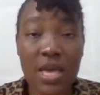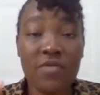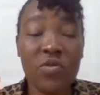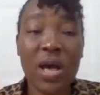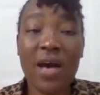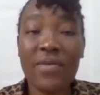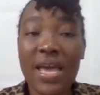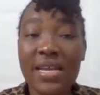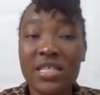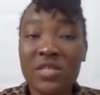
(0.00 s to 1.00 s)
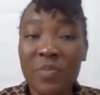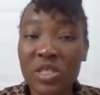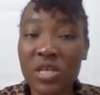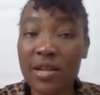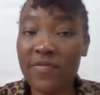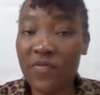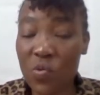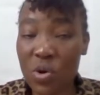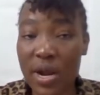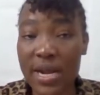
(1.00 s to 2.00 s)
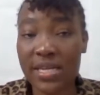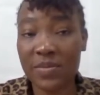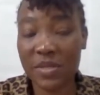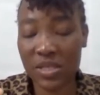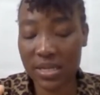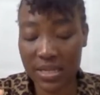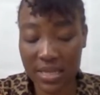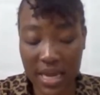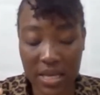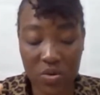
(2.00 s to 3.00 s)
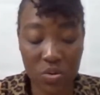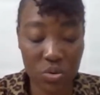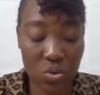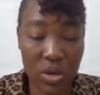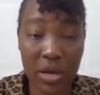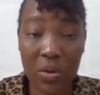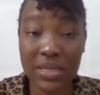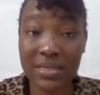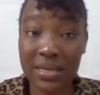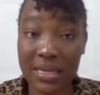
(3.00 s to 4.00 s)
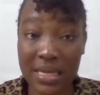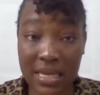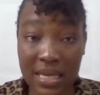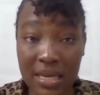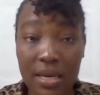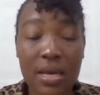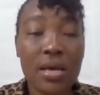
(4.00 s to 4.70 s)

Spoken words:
If you have any special food or any special thing that you know you're going to need,